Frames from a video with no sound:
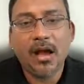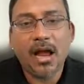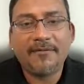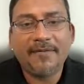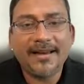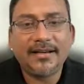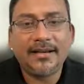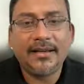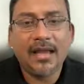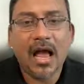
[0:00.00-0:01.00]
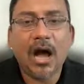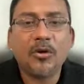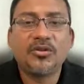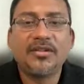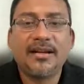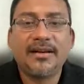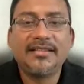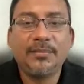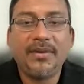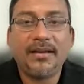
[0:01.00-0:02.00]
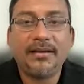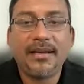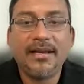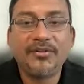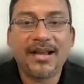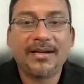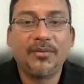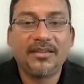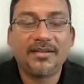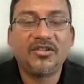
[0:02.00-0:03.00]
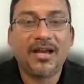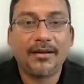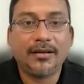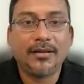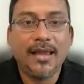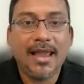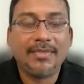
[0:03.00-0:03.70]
And finally, how should the recipient interact with the channel